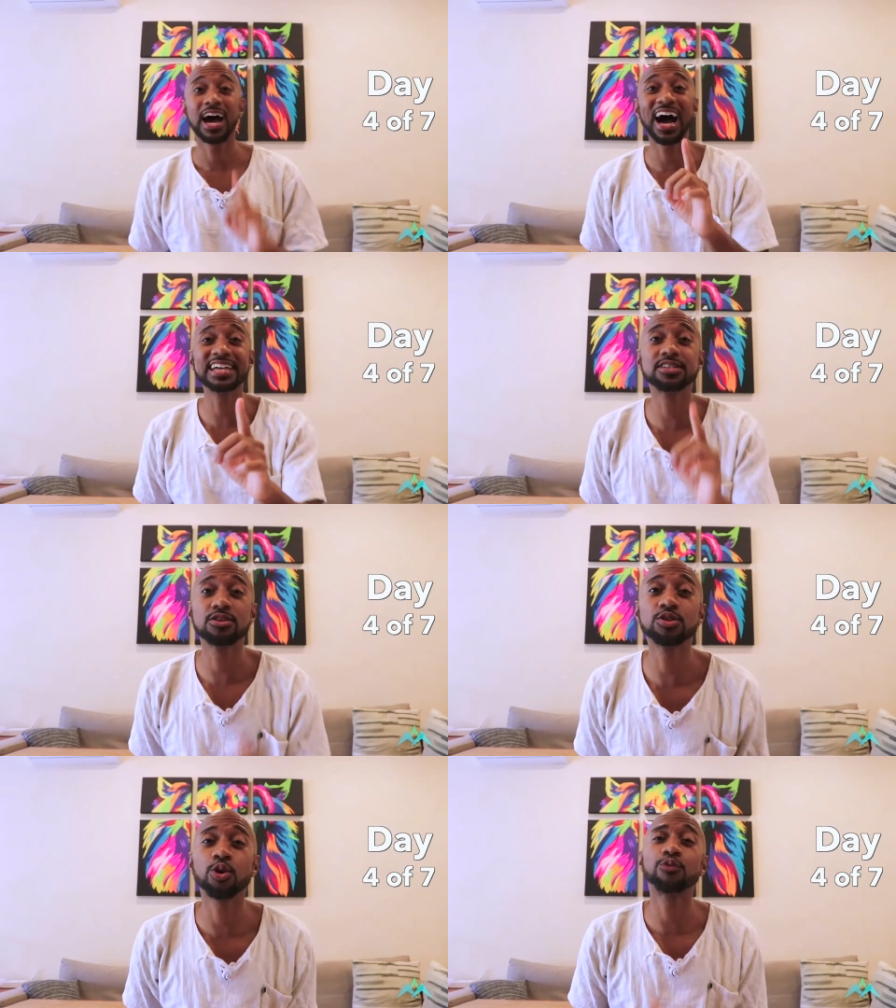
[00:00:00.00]
I
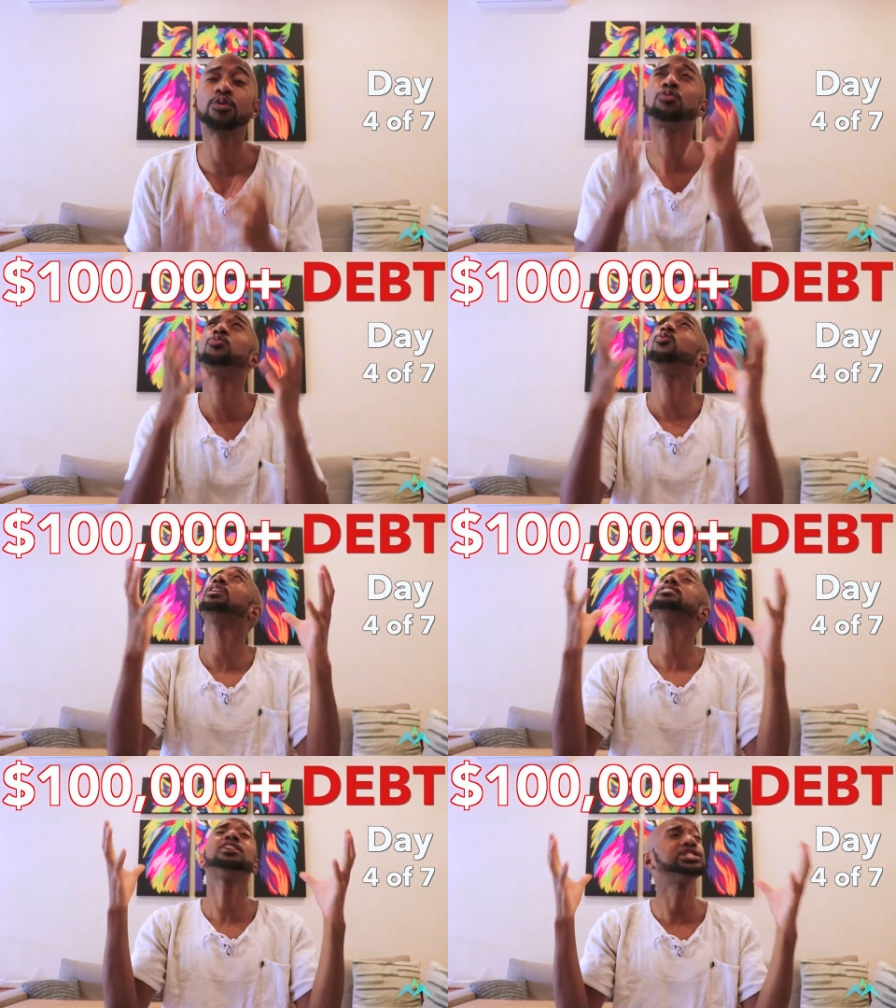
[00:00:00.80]
turned over
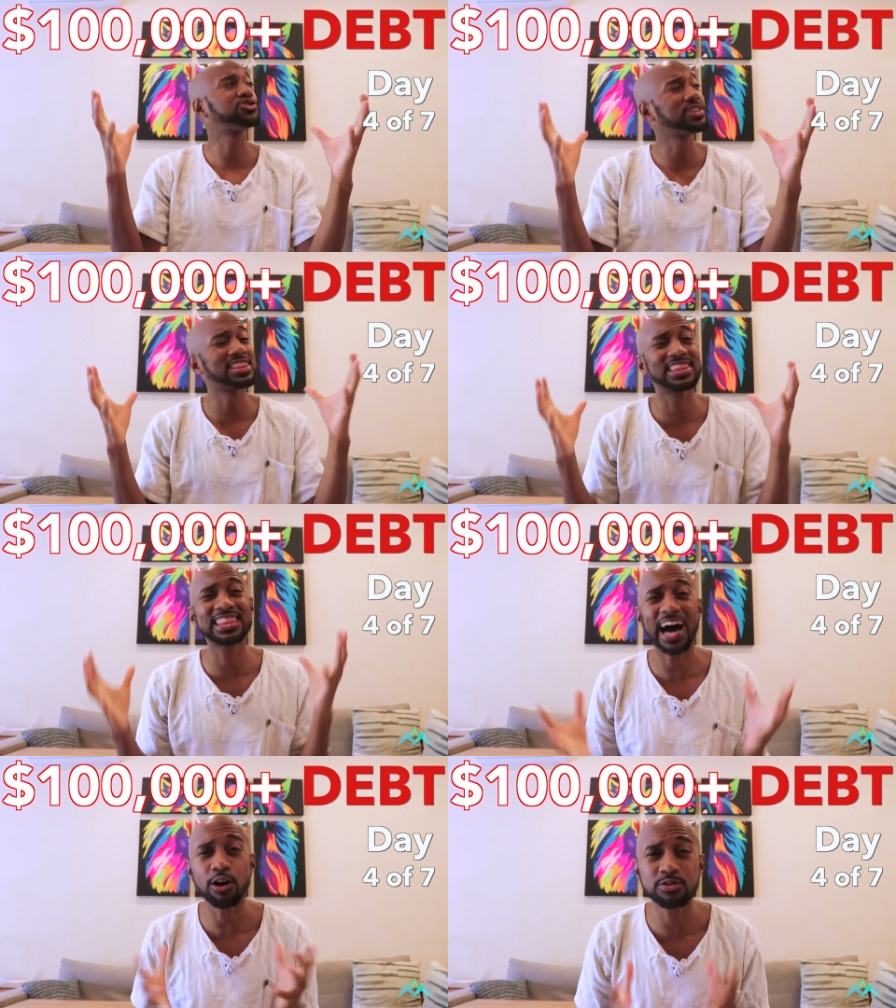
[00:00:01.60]

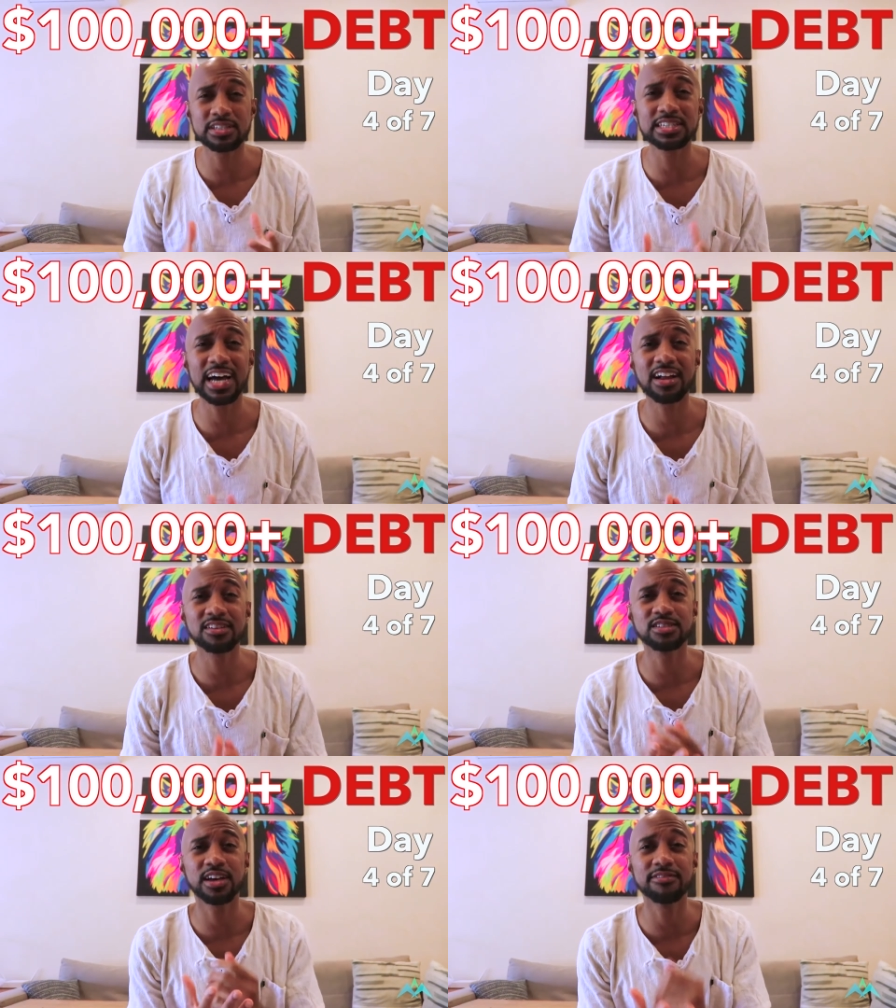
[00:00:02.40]

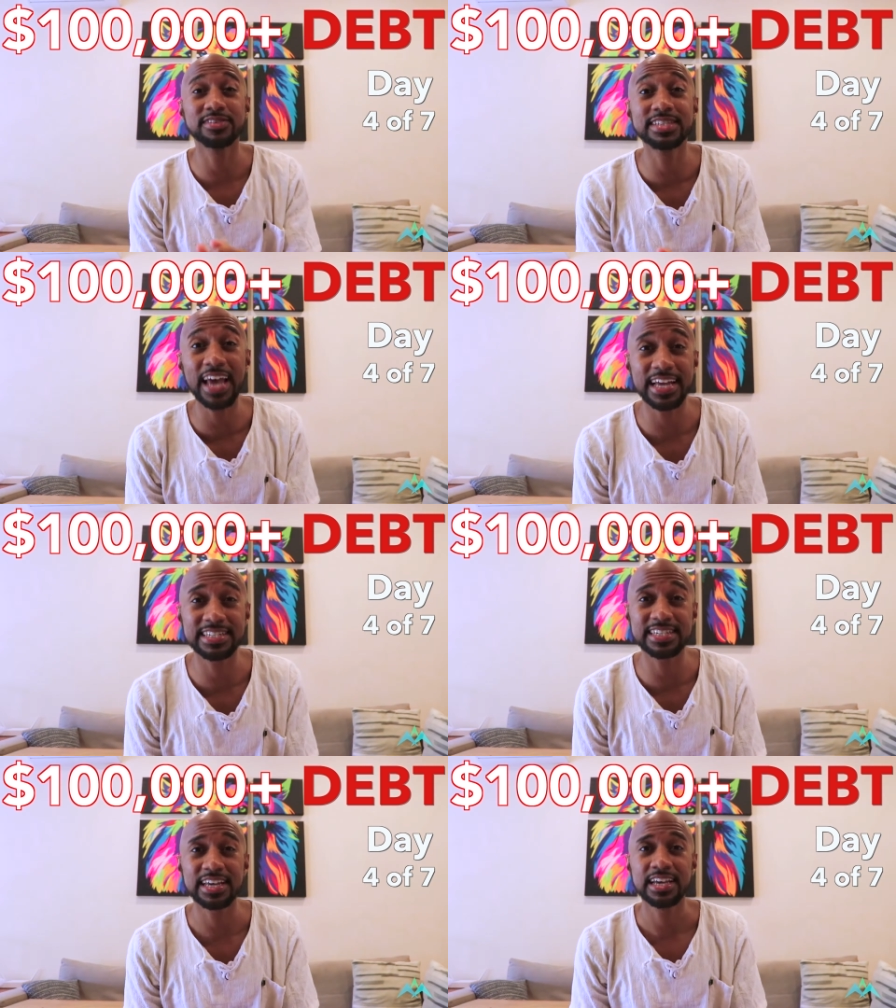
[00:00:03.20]
$100,000 of
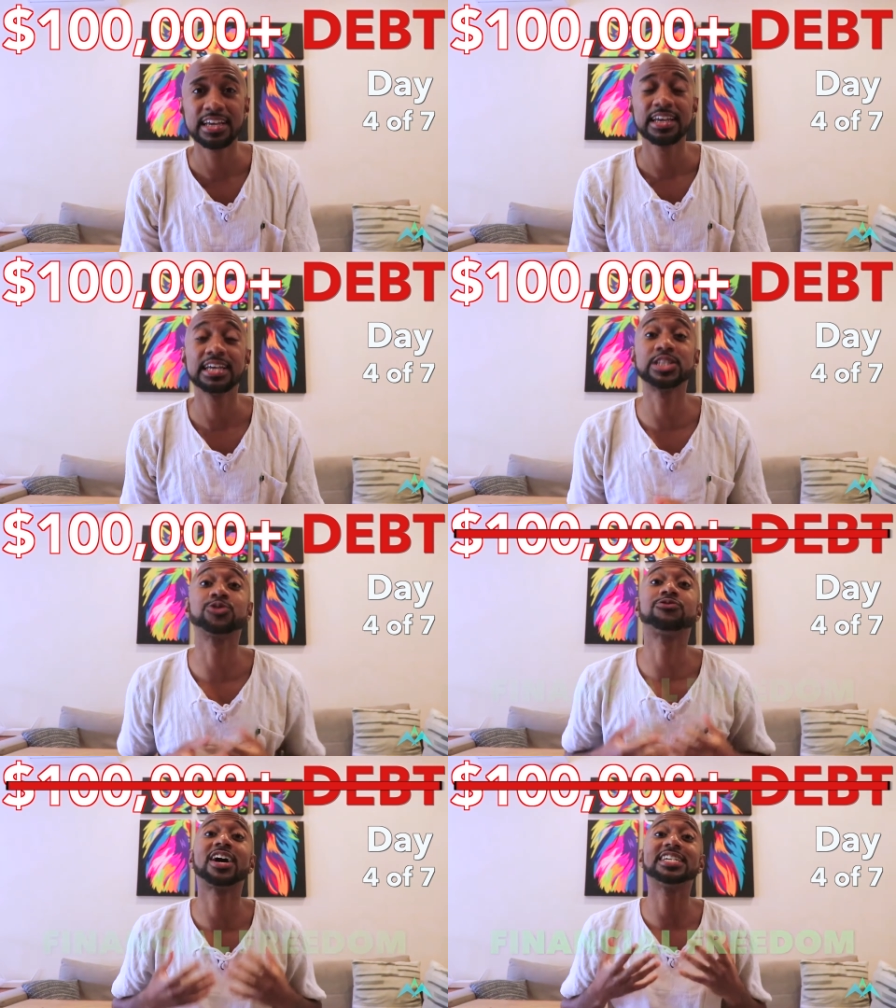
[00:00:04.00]
debt
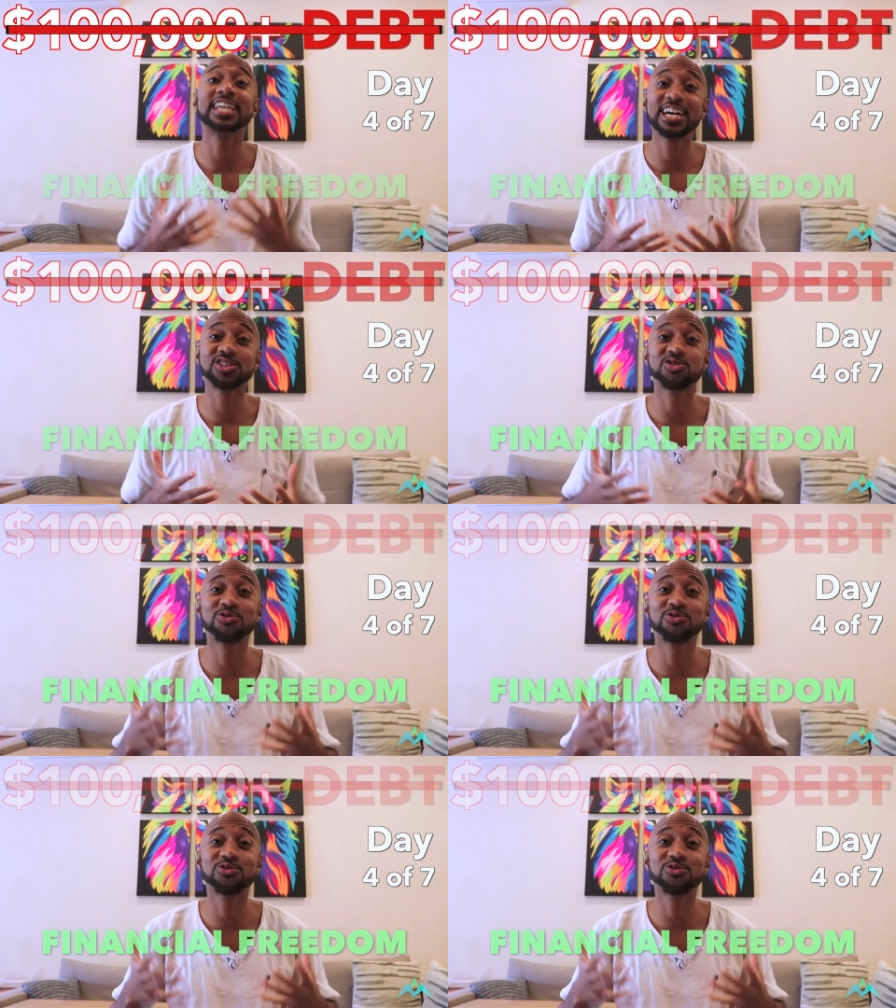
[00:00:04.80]
into financial